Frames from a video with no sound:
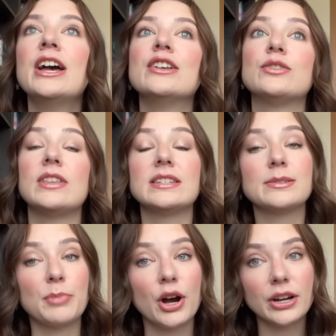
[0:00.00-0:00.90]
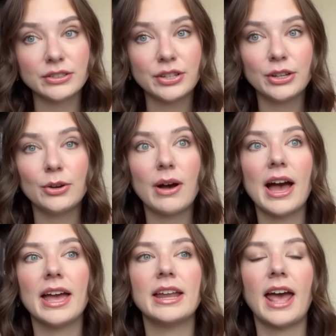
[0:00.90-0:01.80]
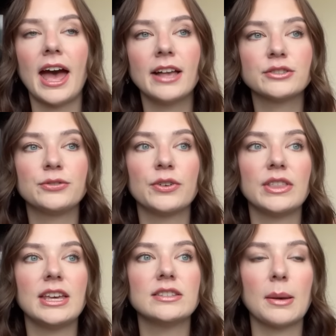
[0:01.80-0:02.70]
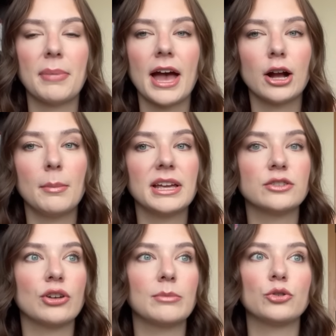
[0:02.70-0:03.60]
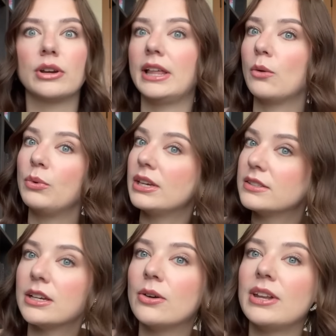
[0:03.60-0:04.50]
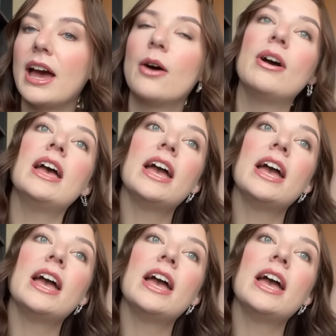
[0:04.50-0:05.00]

So this is part two. I had asked for these back on my Instagram story like weeks ago now,